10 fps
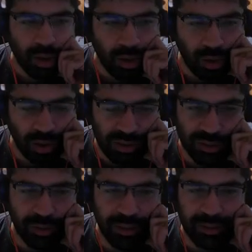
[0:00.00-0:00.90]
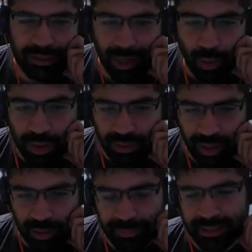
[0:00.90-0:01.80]
Also in cloud
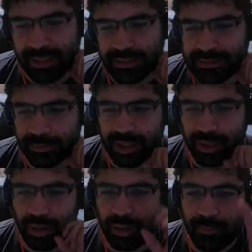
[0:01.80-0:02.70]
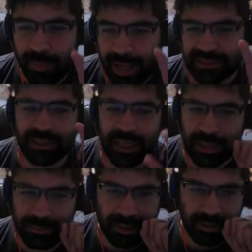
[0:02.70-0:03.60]
environment there is something called magic
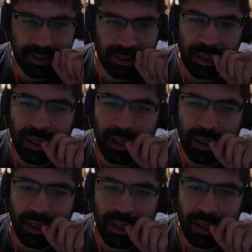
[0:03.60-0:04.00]
IP, right?